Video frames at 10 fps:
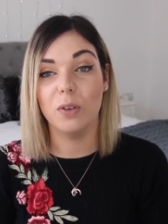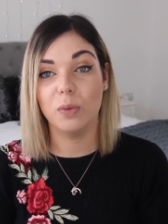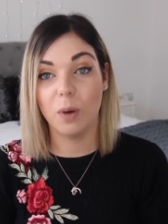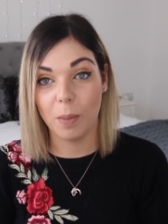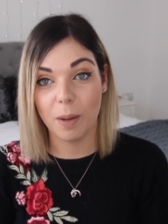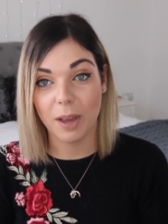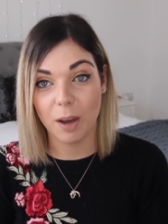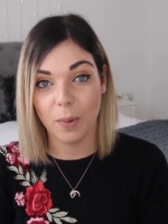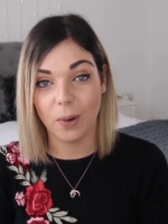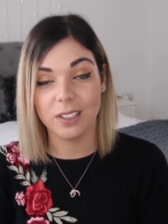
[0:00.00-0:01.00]
of what my
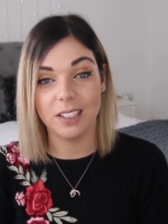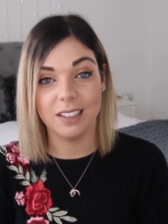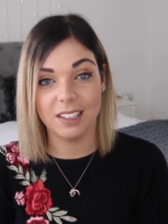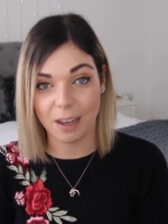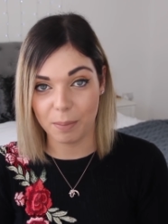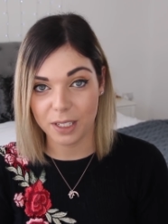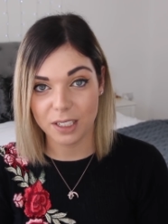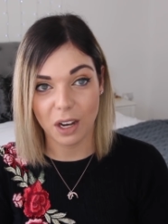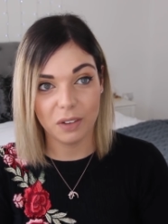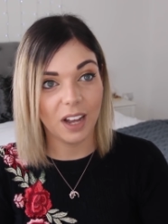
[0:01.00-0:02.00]
PO box is to send me
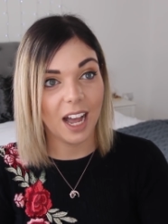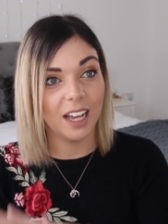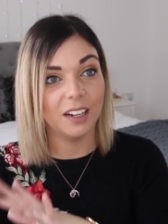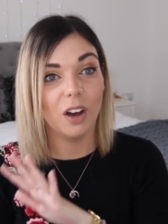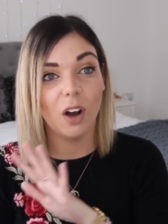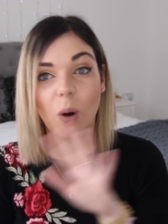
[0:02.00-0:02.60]
stuff, and